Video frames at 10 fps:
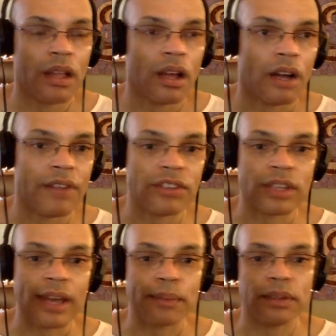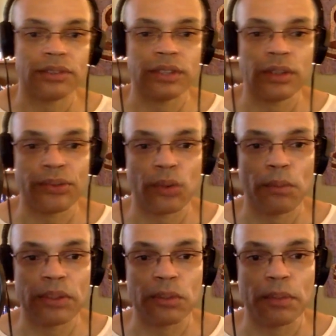a venture capitalist, and he'll throw a
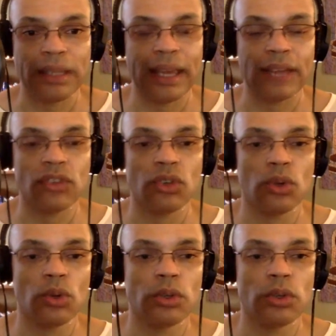bunch of money at you.